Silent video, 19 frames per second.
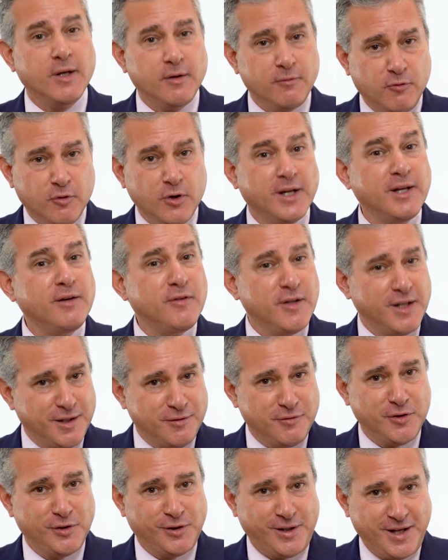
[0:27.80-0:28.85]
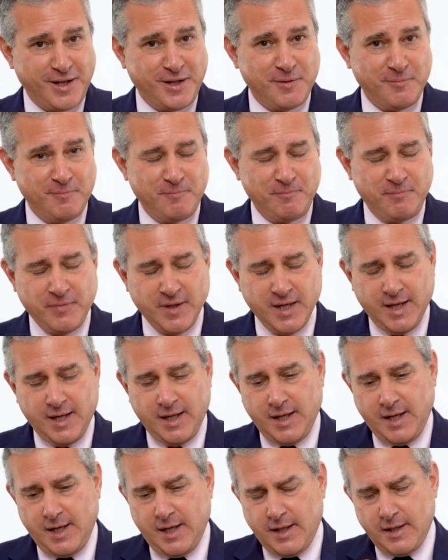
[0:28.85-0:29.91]
forgiving, if you like.
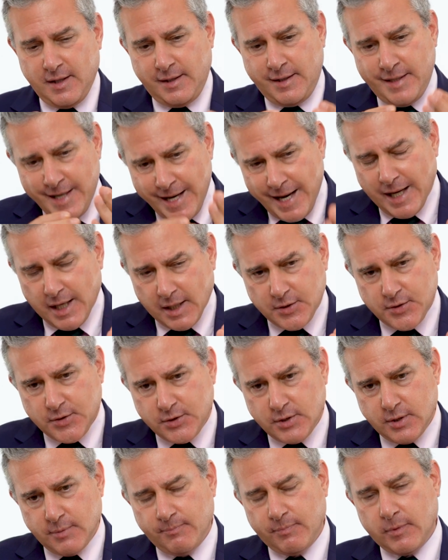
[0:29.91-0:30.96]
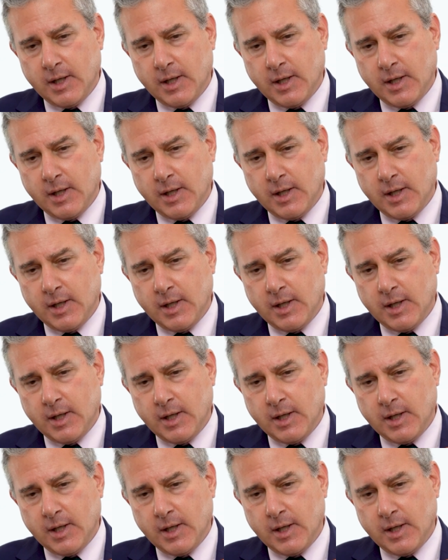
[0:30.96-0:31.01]
Next,